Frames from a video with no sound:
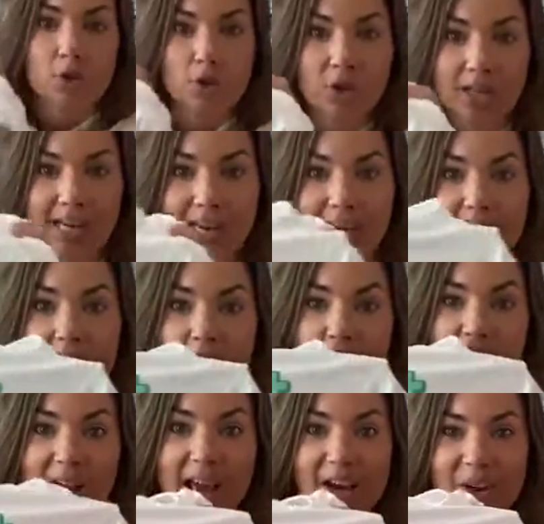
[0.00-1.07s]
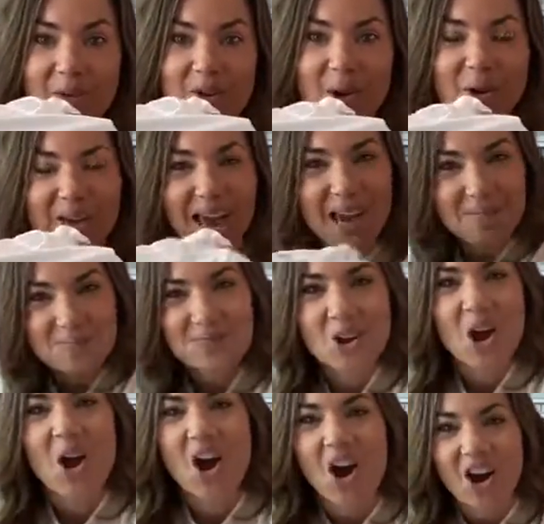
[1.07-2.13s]
created the shadow, okay?
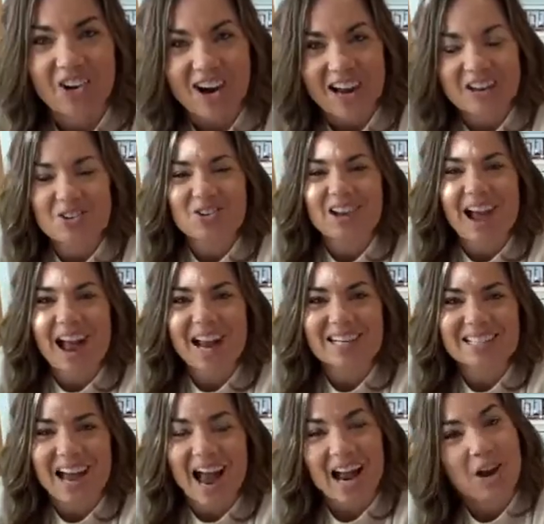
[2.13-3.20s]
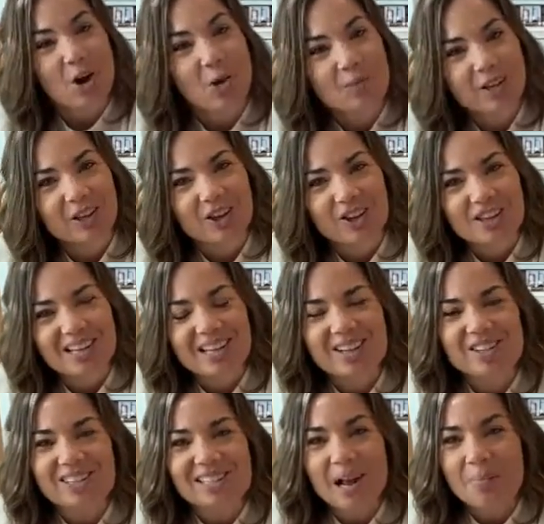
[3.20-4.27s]
All right, you guys, I hope you learned a
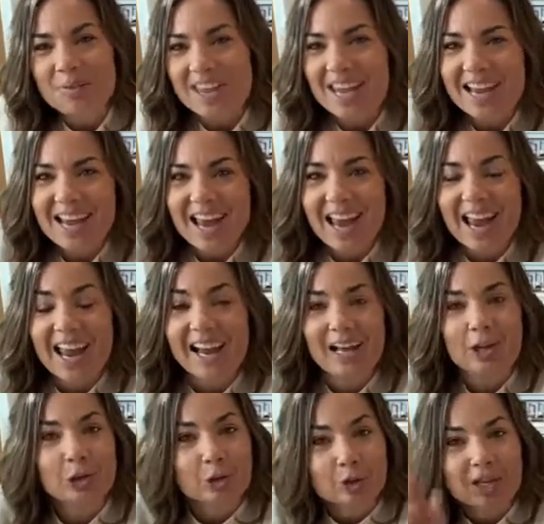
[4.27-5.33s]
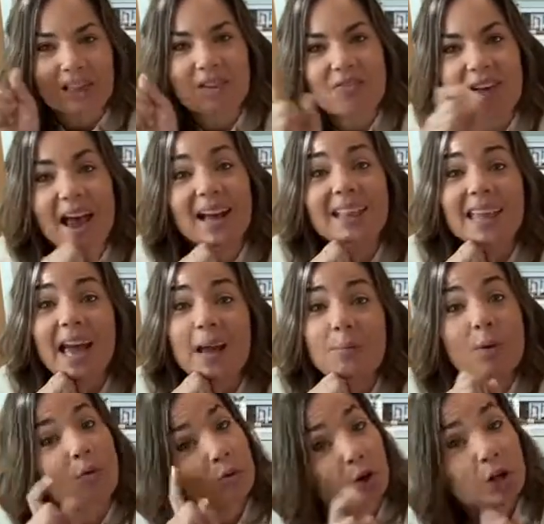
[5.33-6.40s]
little something including the fact that
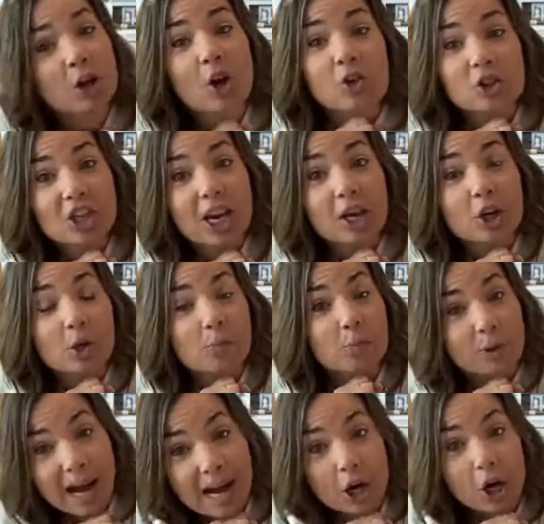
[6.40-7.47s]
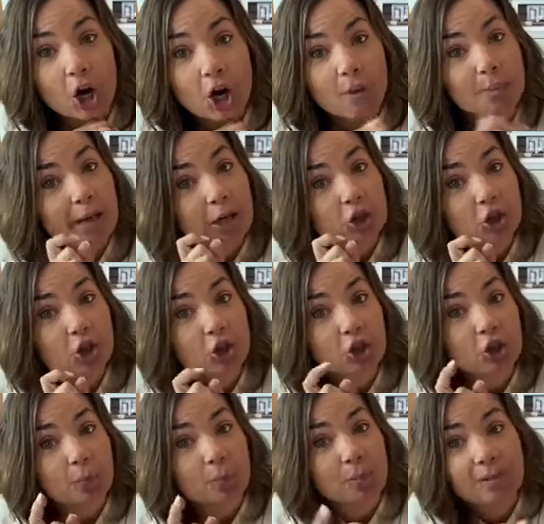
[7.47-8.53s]
before you go check your breaker, make sure
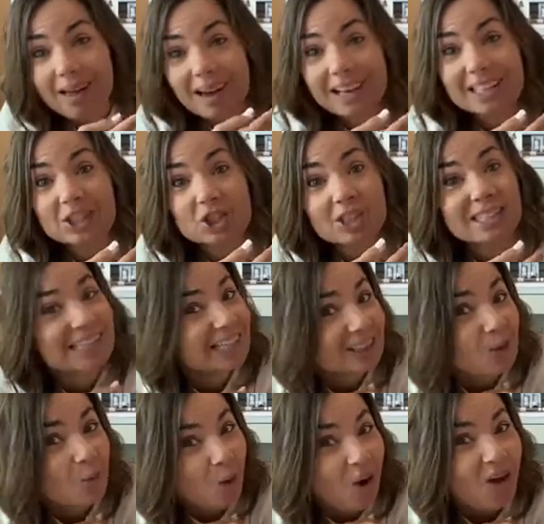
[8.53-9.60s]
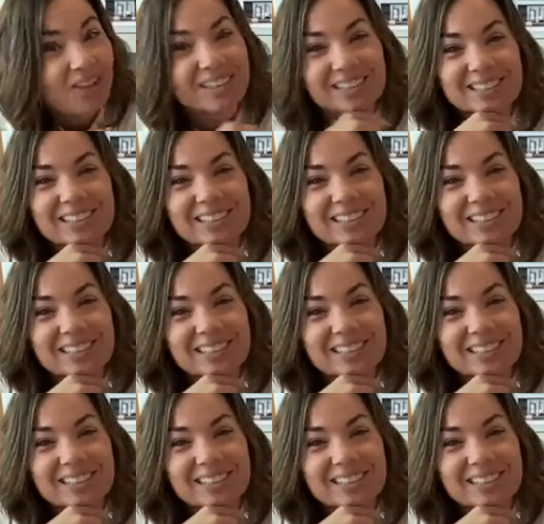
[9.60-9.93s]
your plug is just in the wall.